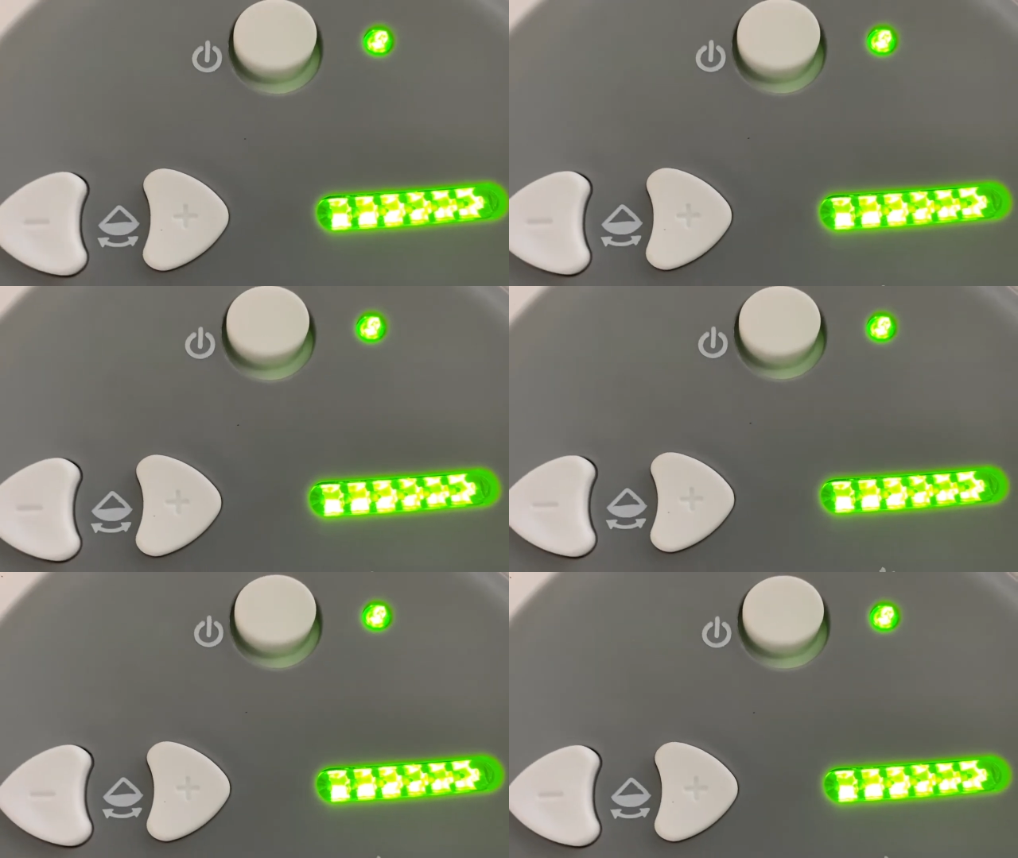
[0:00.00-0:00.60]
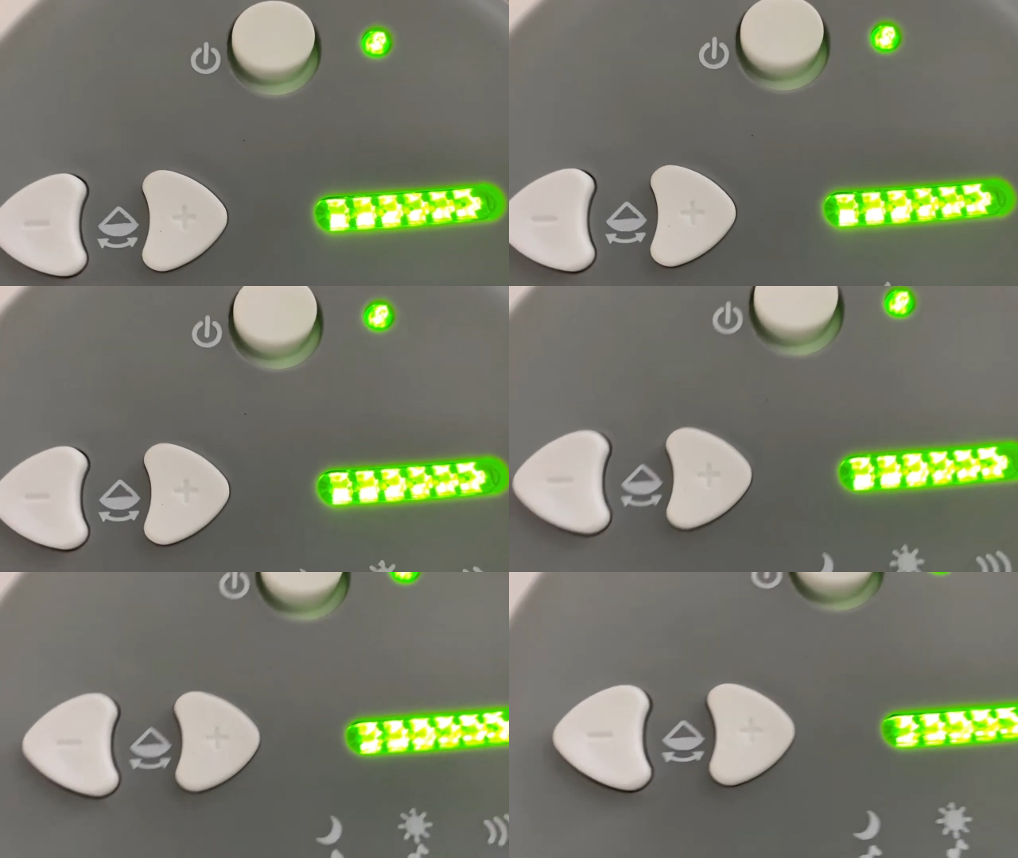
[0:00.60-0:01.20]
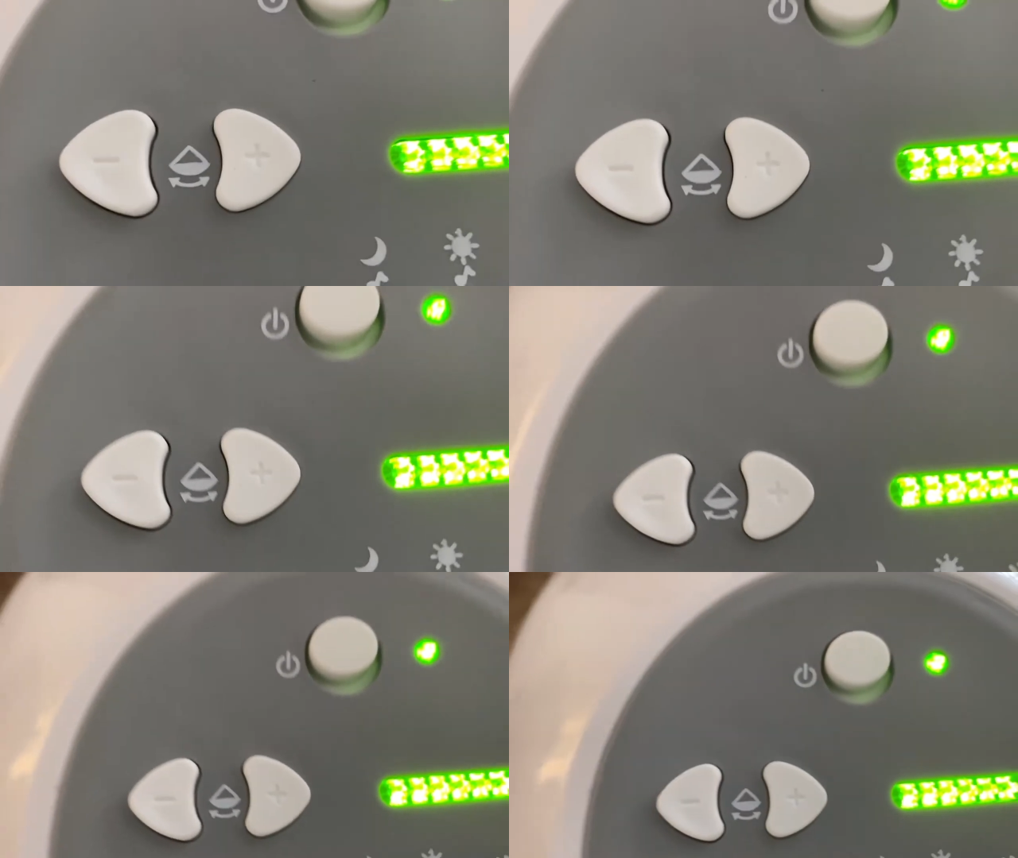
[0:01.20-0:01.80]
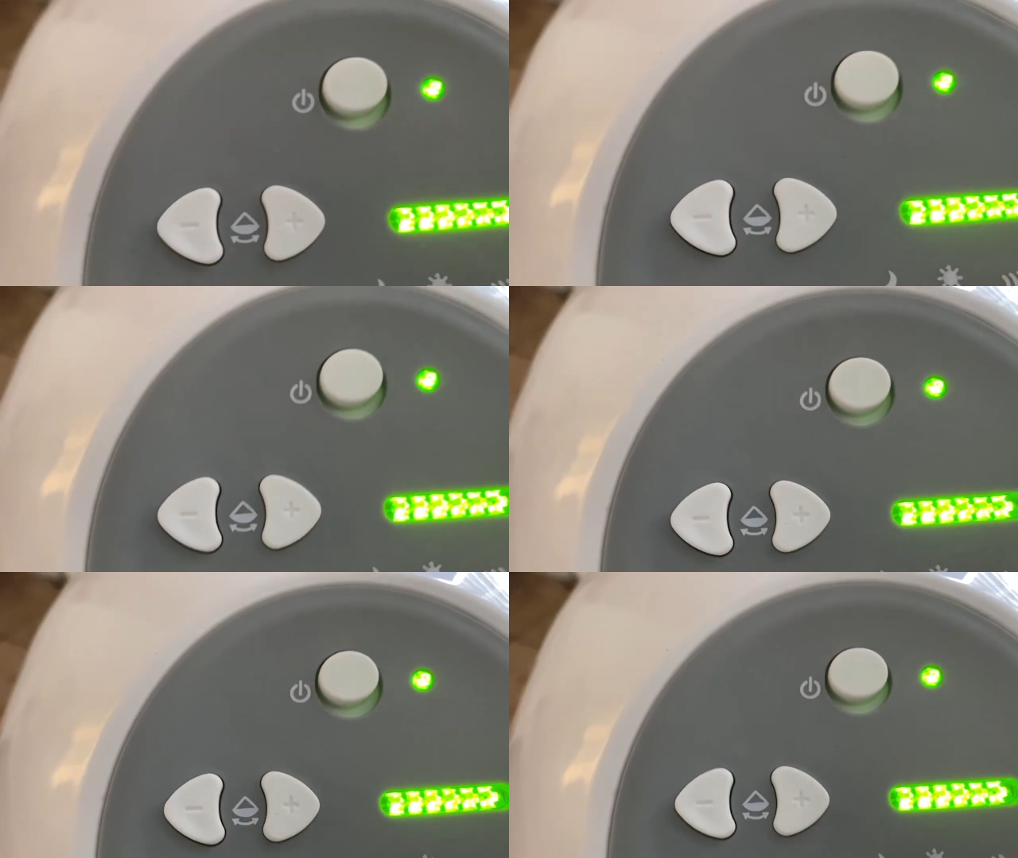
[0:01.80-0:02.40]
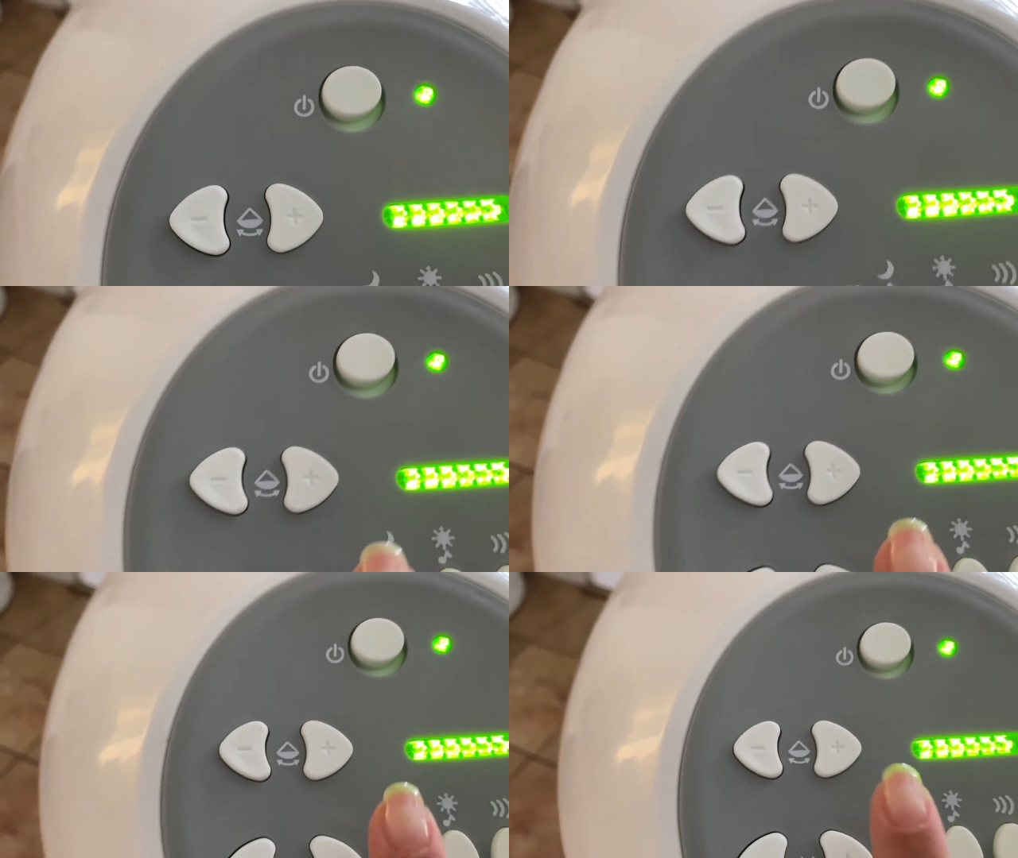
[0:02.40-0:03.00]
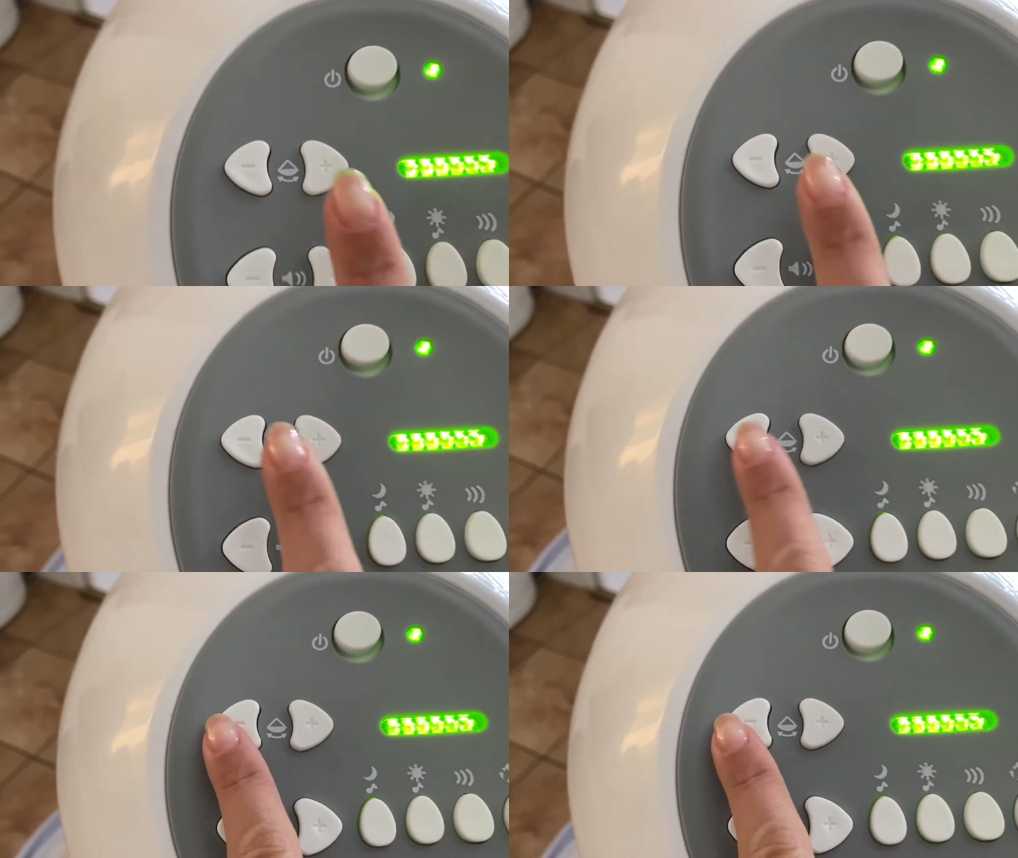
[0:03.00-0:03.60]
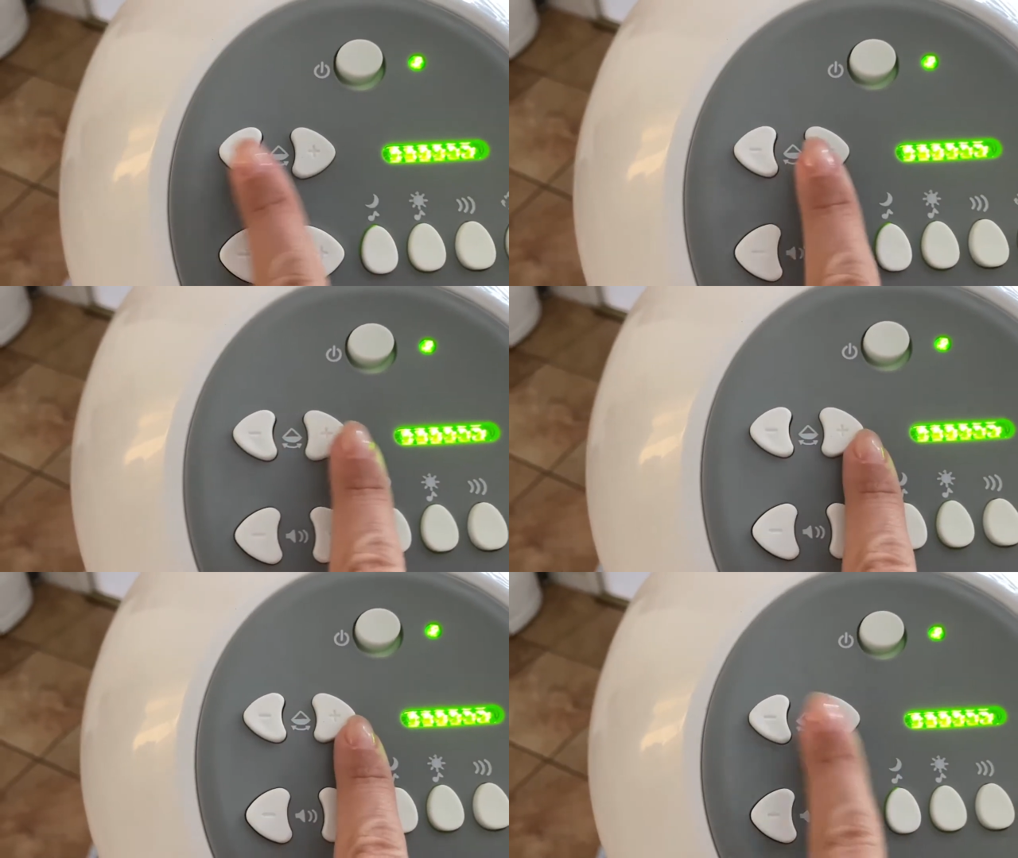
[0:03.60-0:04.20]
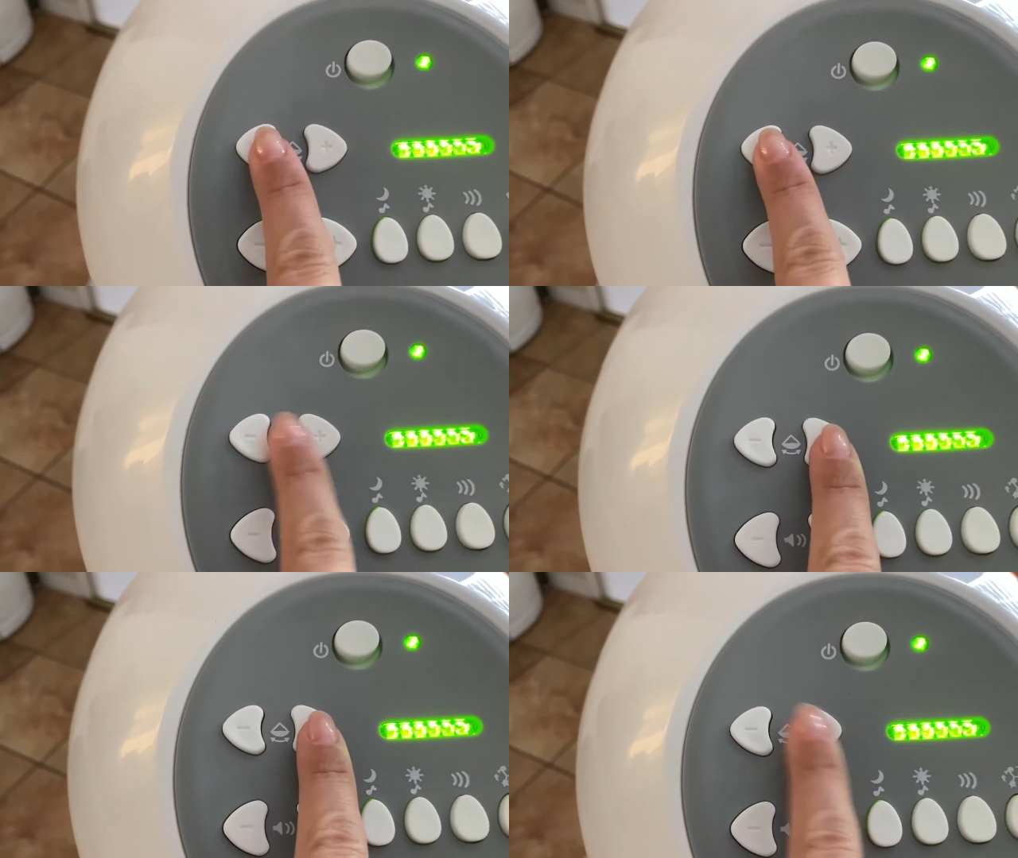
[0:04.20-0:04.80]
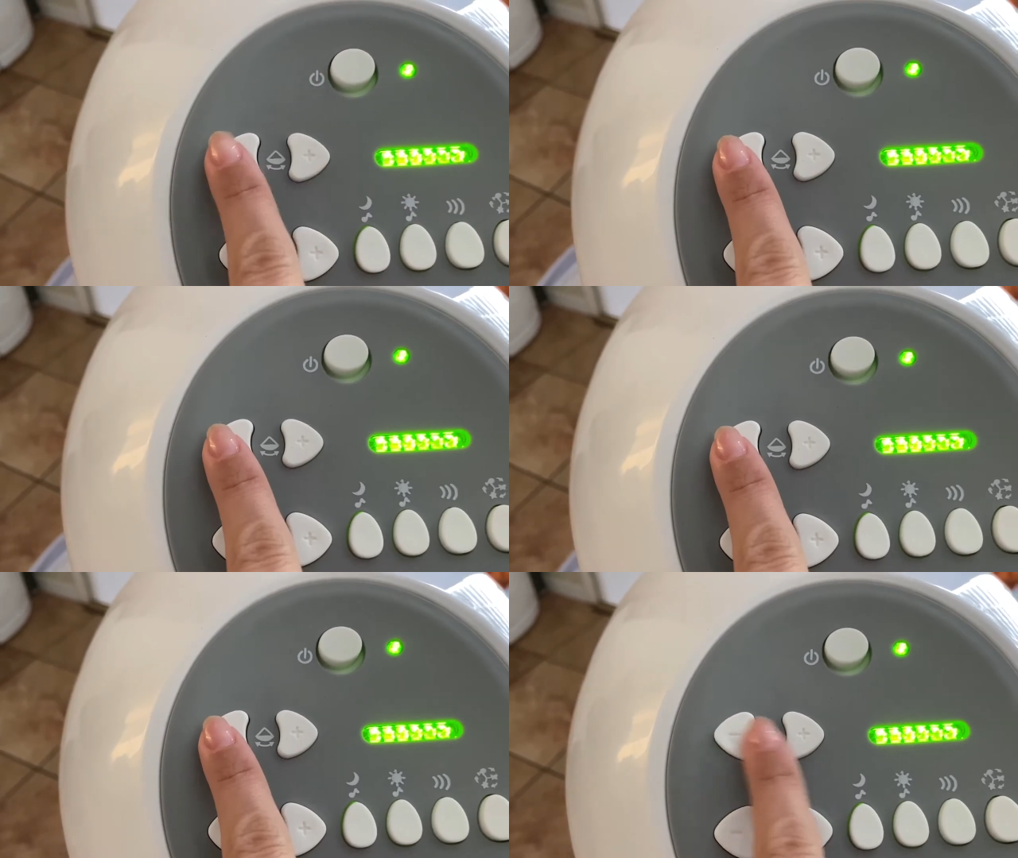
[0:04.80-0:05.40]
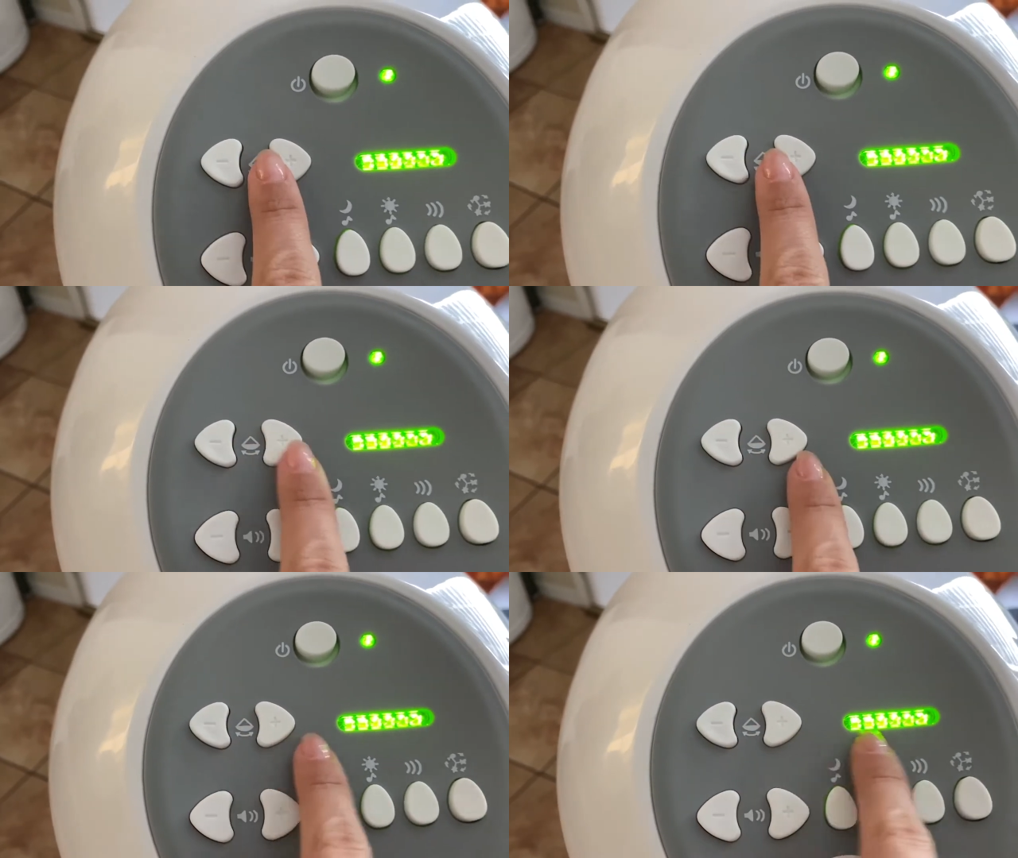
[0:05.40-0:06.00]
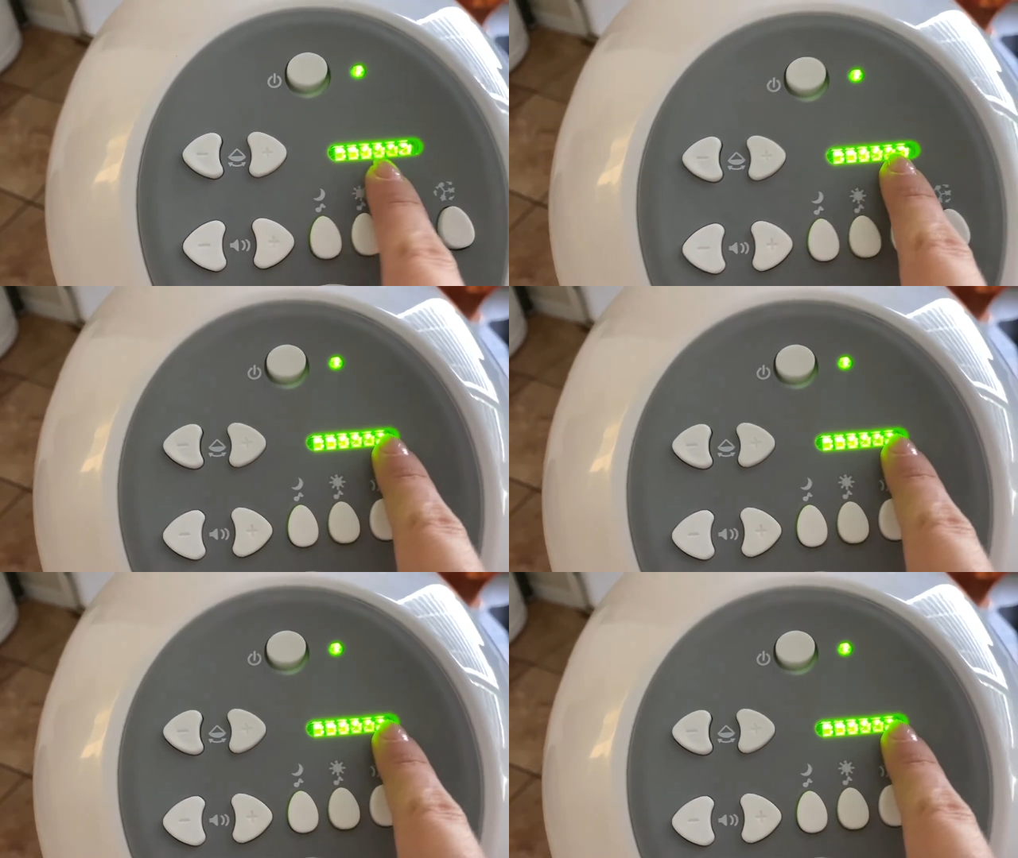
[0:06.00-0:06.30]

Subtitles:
(no speaker visible)